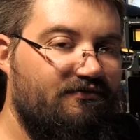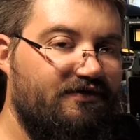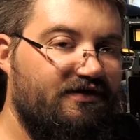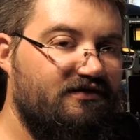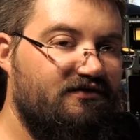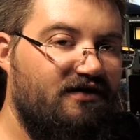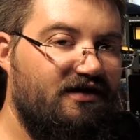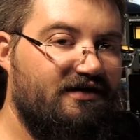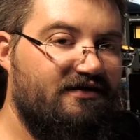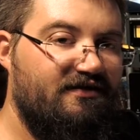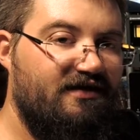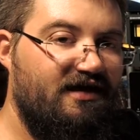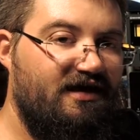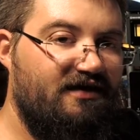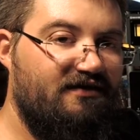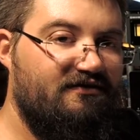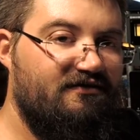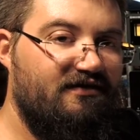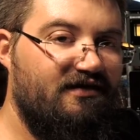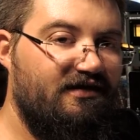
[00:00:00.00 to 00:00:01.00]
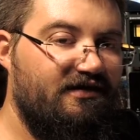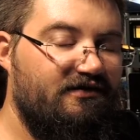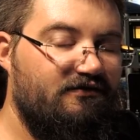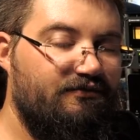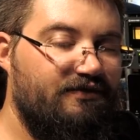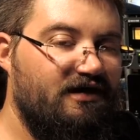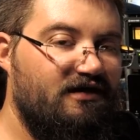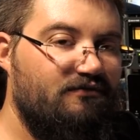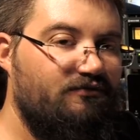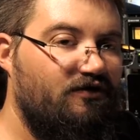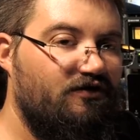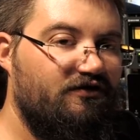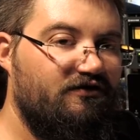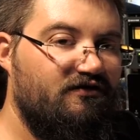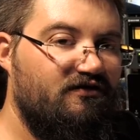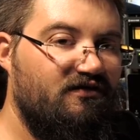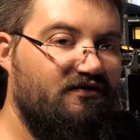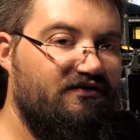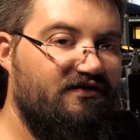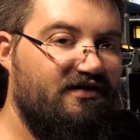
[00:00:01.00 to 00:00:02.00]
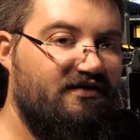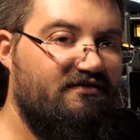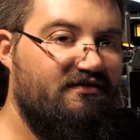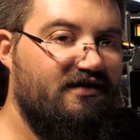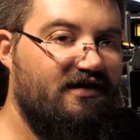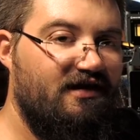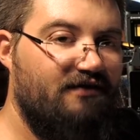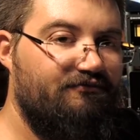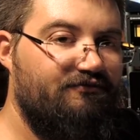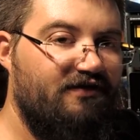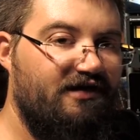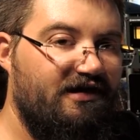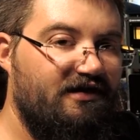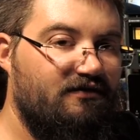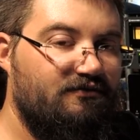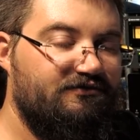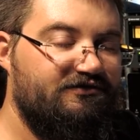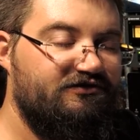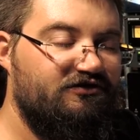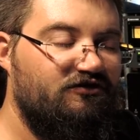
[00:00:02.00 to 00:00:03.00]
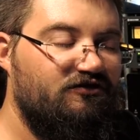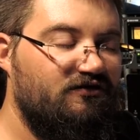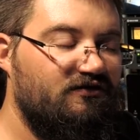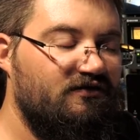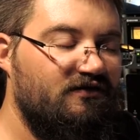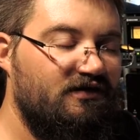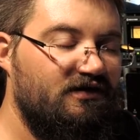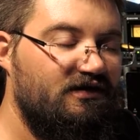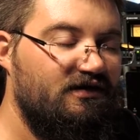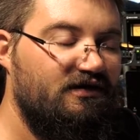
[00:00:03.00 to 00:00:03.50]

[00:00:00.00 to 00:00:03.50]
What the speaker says: something like that. You'll be able to monitor it on the SDR player, I'm sure.